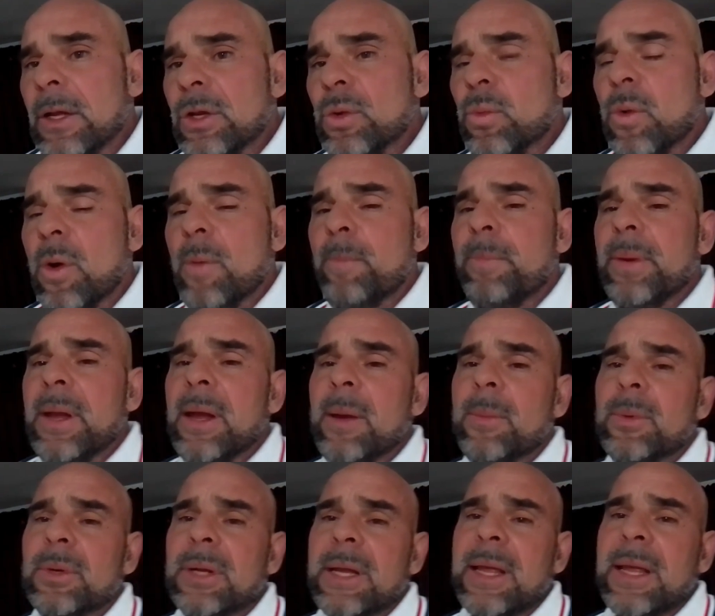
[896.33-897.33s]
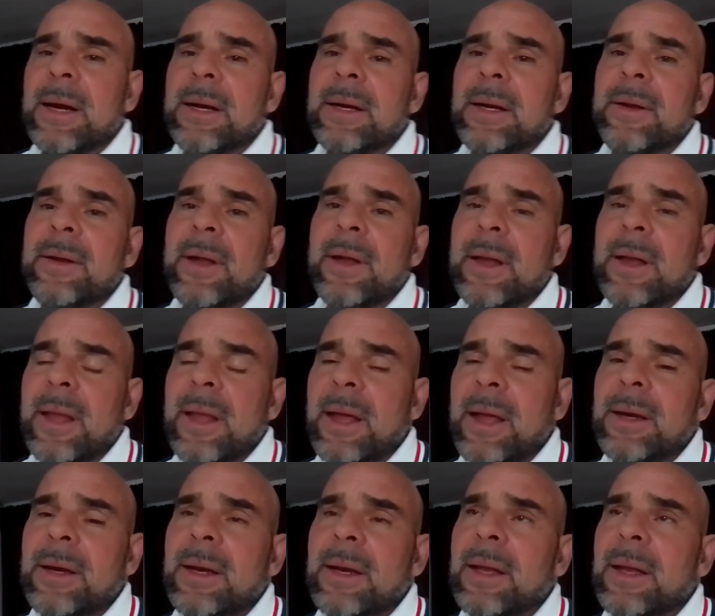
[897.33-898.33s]
You won't be able to
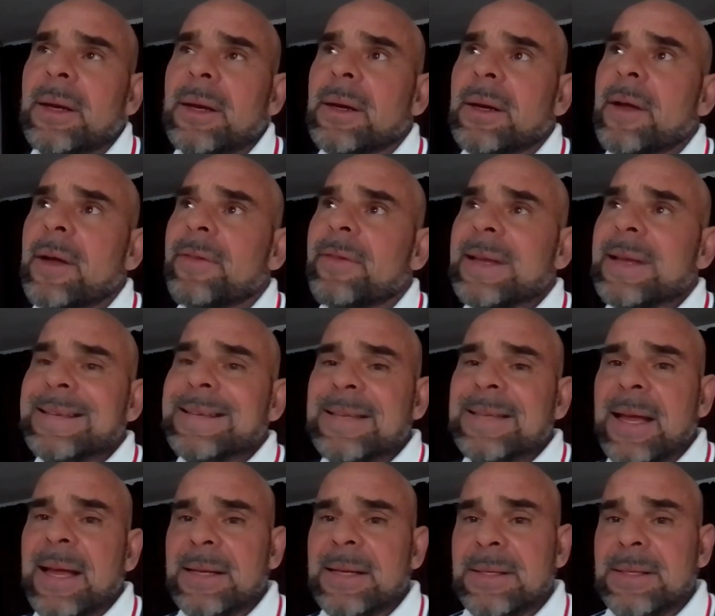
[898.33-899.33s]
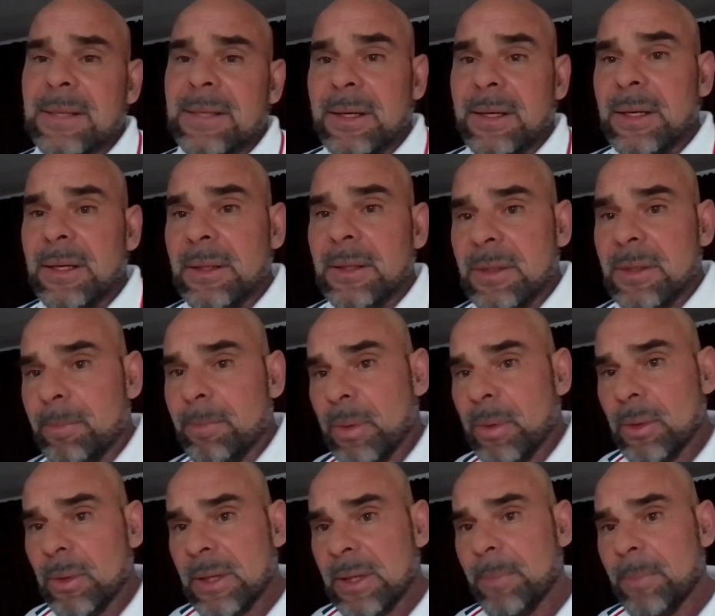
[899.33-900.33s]
get in enough intensity to
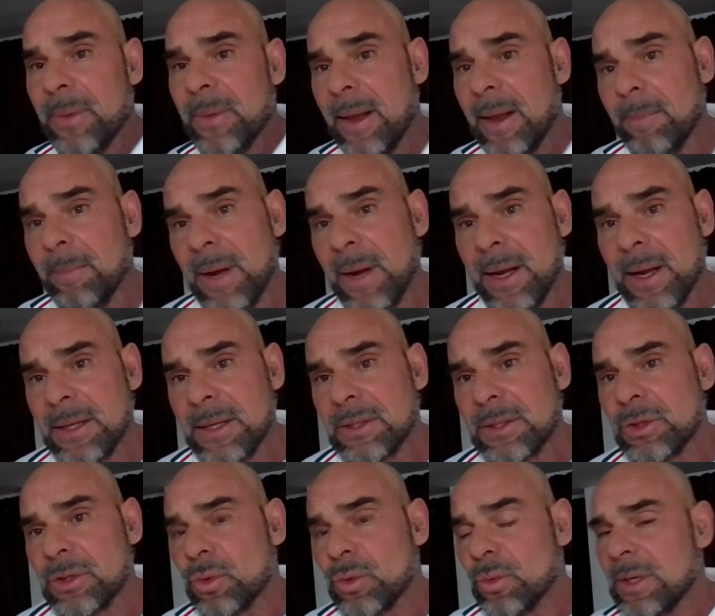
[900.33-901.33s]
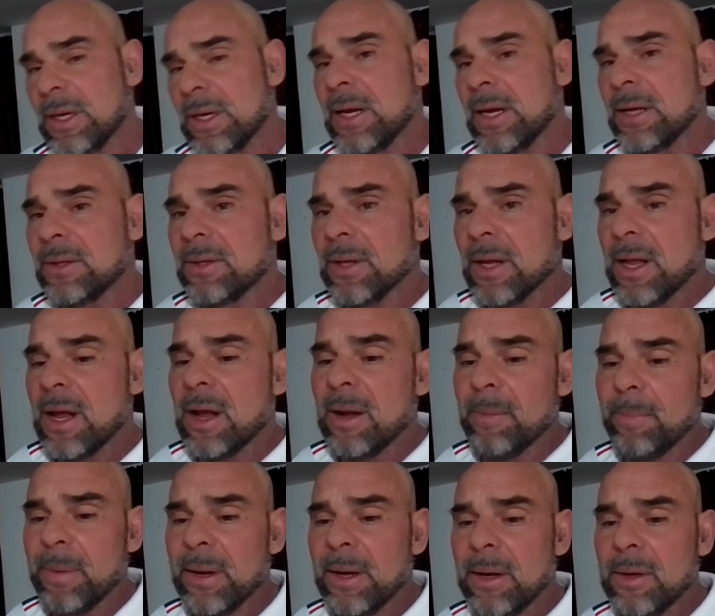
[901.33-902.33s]
build up that mass. need the
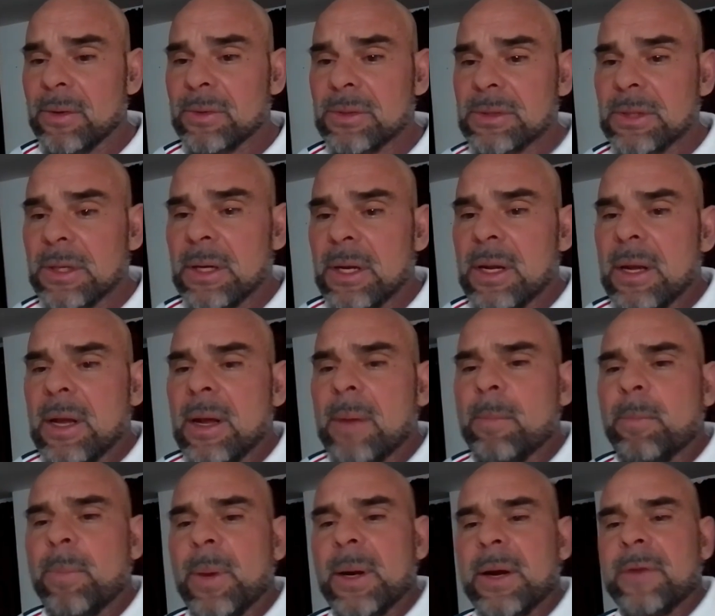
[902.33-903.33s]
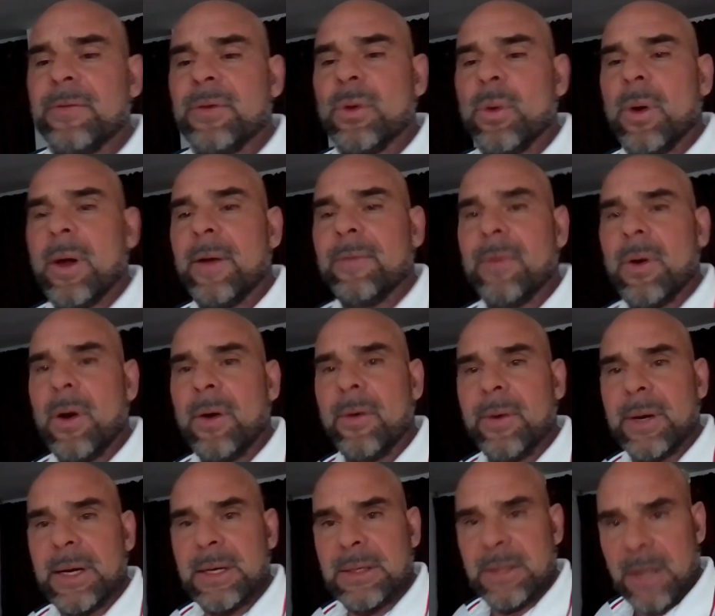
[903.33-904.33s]
compounds. But if you have
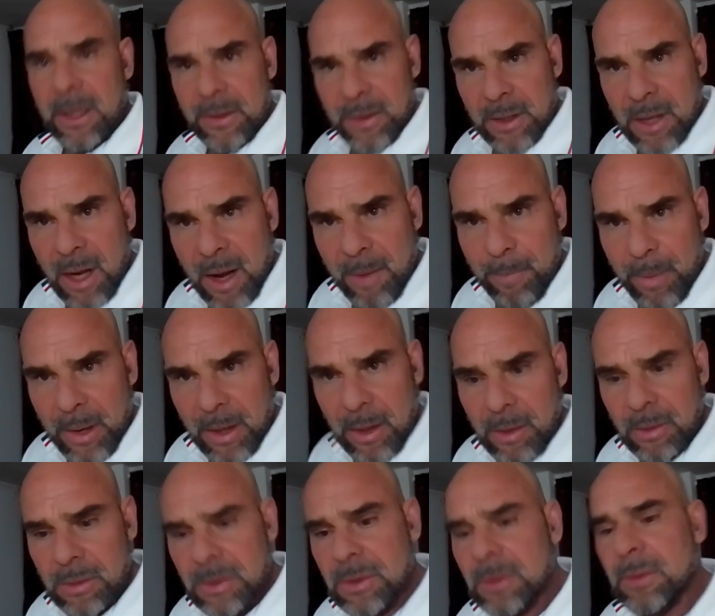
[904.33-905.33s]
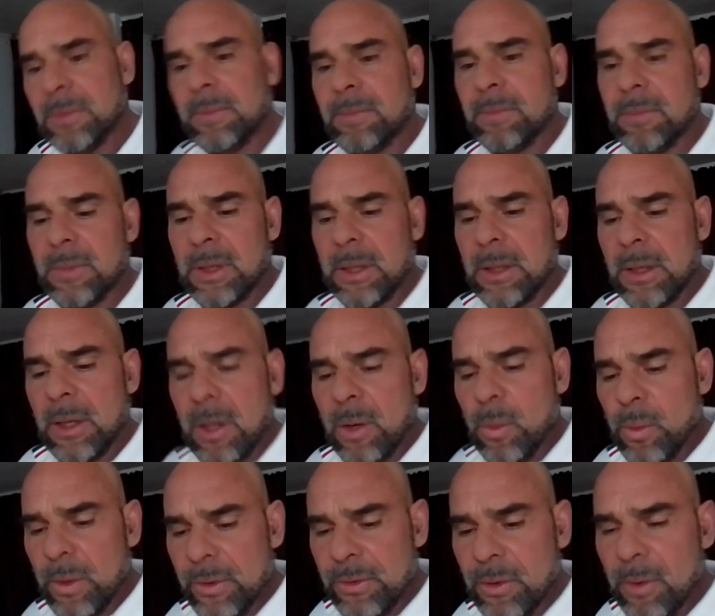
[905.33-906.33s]
already done the compounds
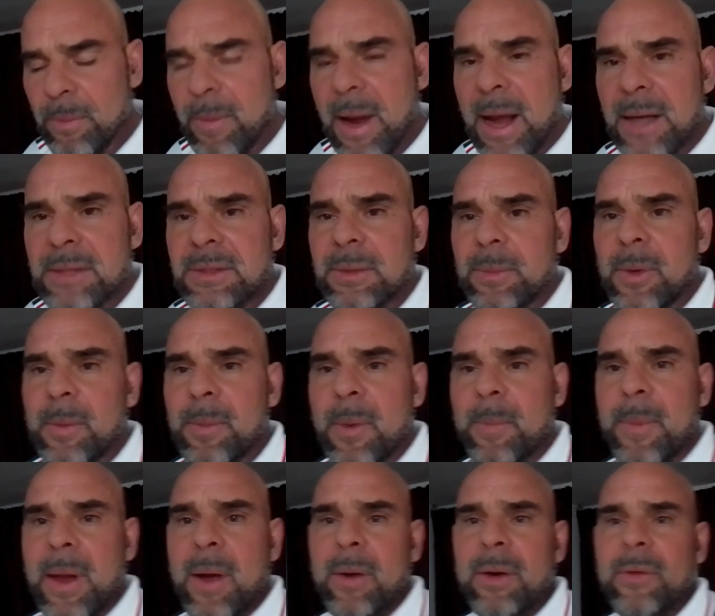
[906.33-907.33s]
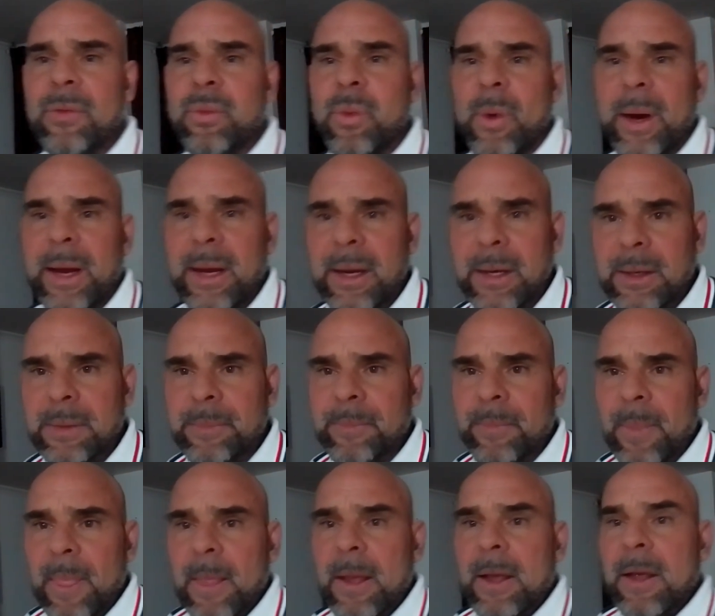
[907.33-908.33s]
with your maximum amount of weight,
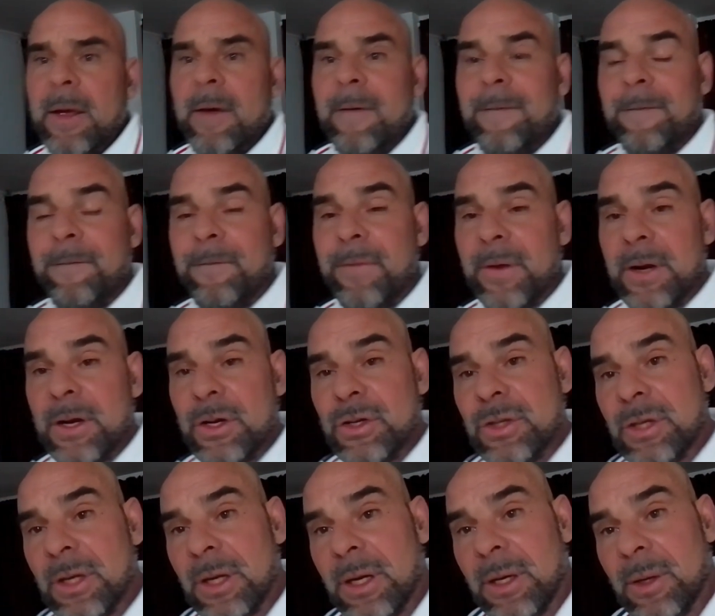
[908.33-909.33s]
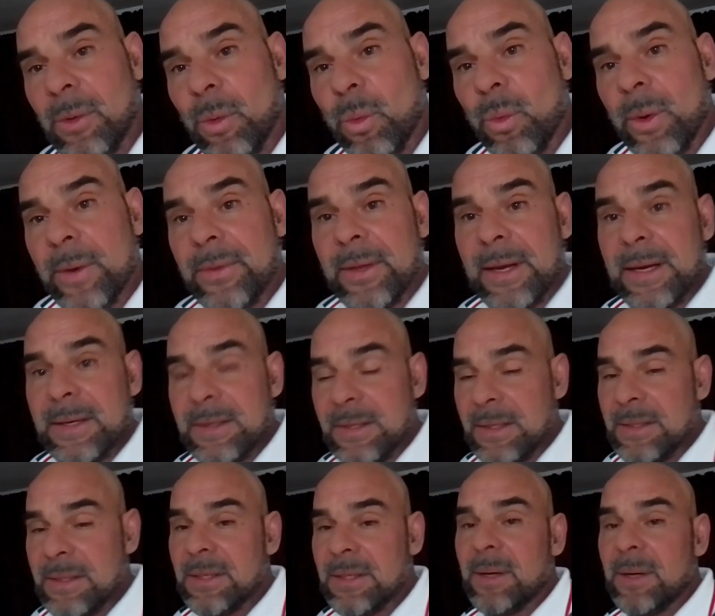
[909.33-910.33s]
finishing with a
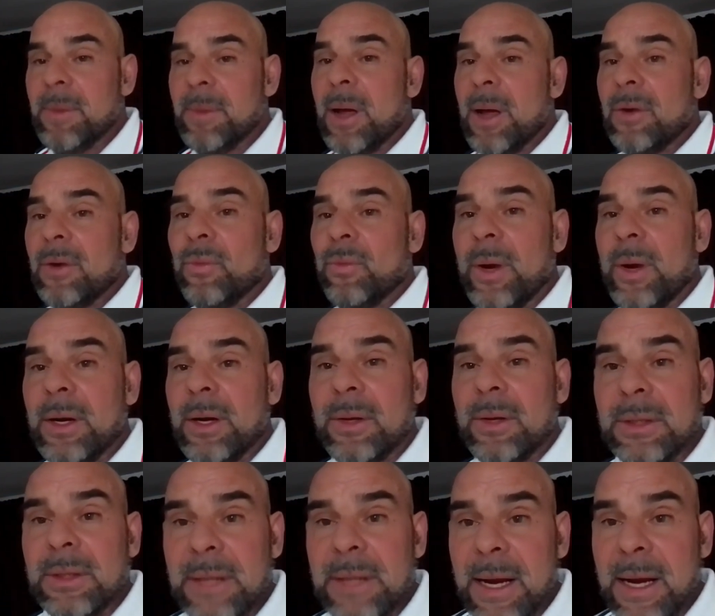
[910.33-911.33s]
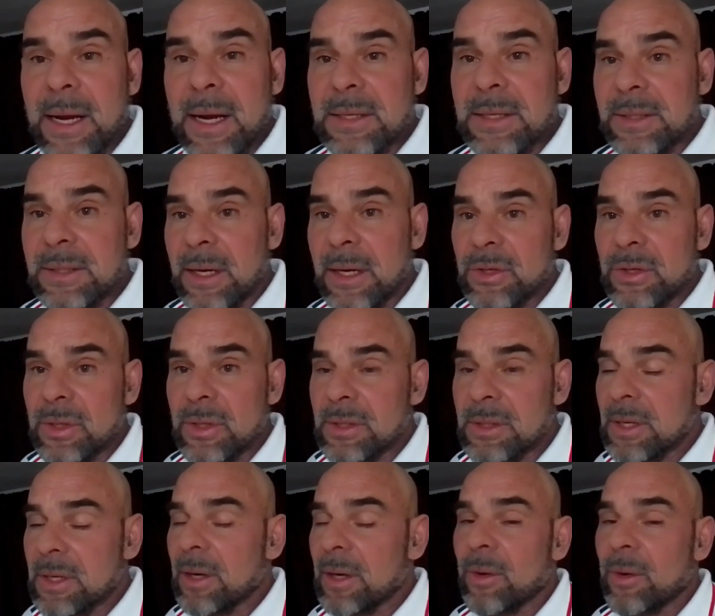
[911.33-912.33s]
decent amount of weight on the leg extension
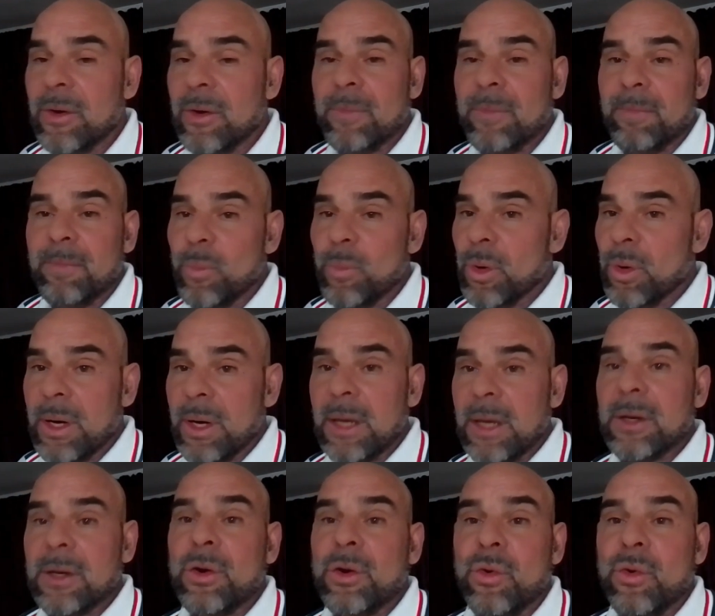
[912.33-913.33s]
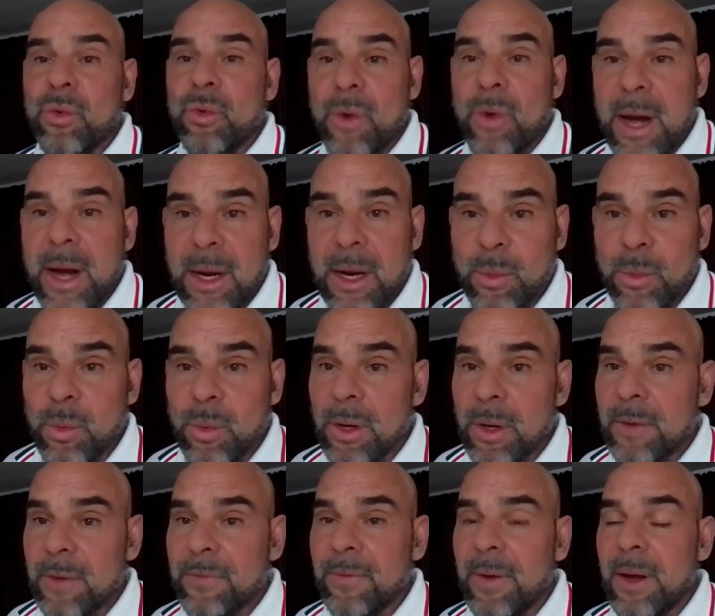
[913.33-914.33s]
is going to work in great
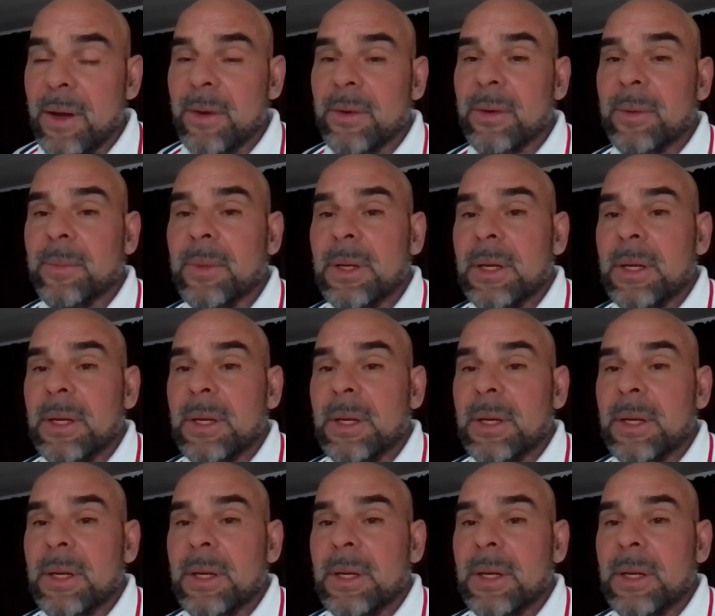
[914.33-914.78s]
work volume.